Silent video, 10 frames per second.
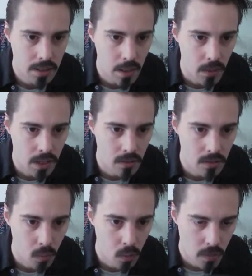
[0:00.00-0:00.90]
Now it
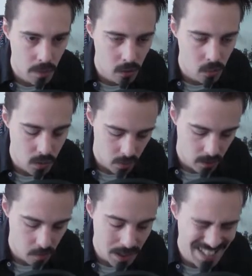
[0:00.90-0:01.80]
uses Water Pulse, which would
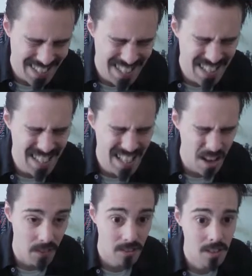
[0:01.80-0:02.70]
have been
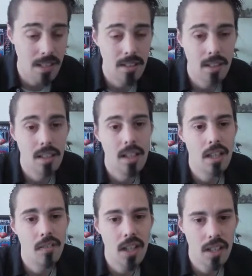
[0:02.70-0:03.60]
devastating
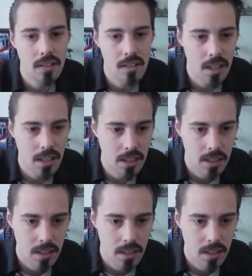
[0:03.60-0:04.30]
if it hit Sandy.